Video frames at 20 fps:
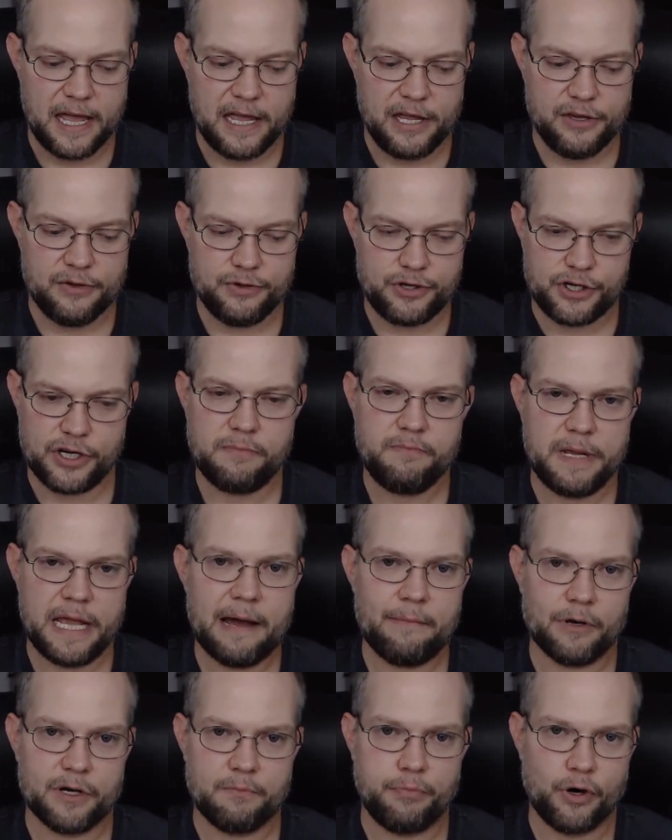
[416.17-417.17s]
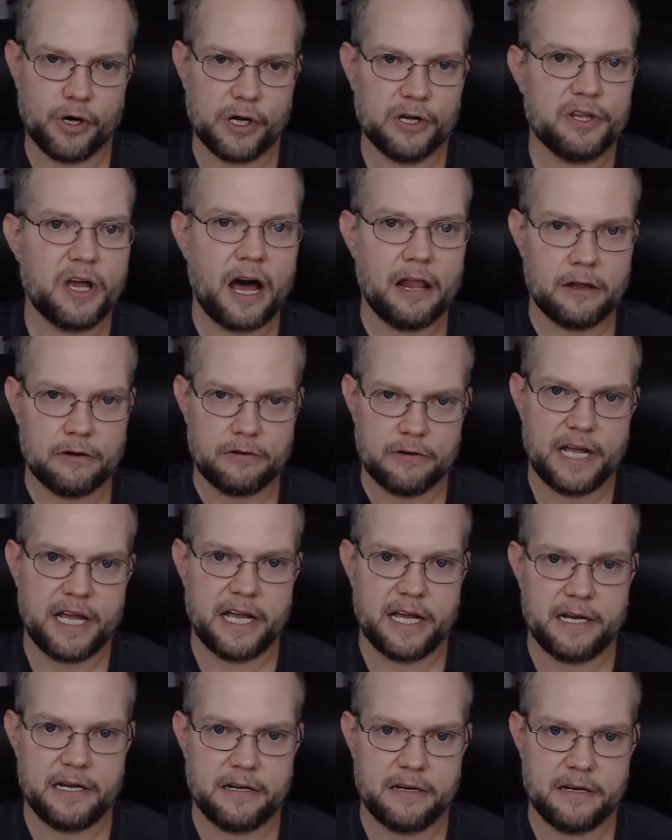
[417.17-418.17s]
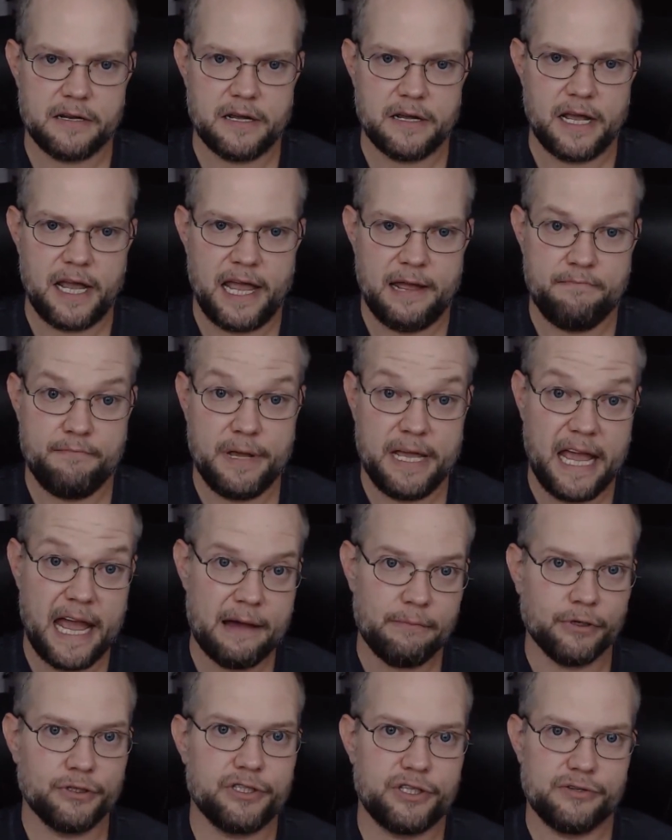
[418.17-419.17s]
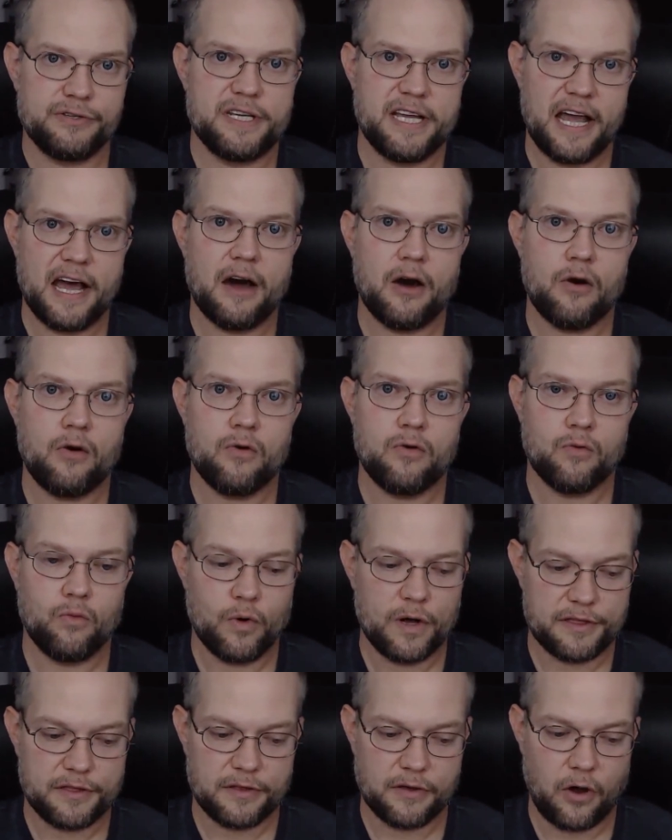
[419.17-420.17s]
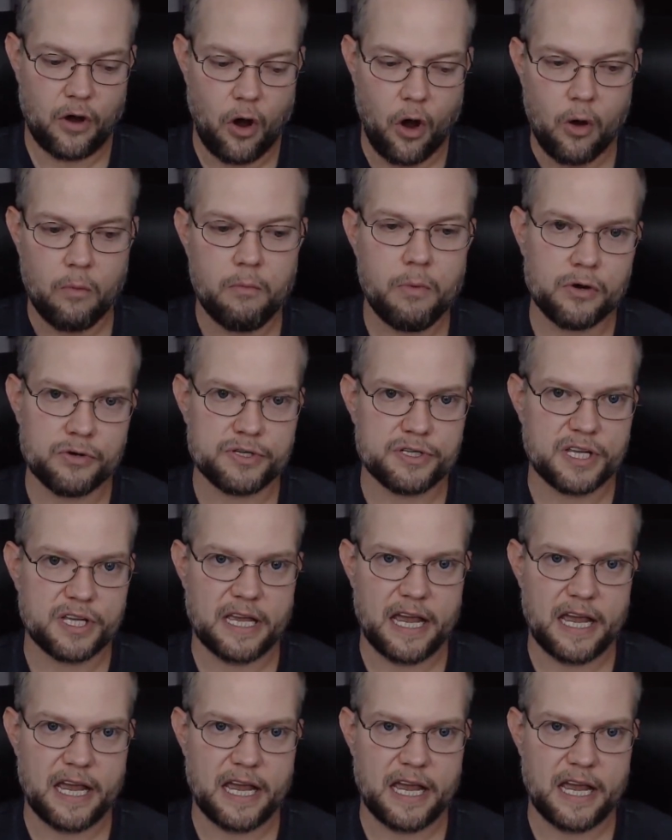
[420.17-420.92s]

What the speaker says: you should be able to put $1 in and be able to tell with almost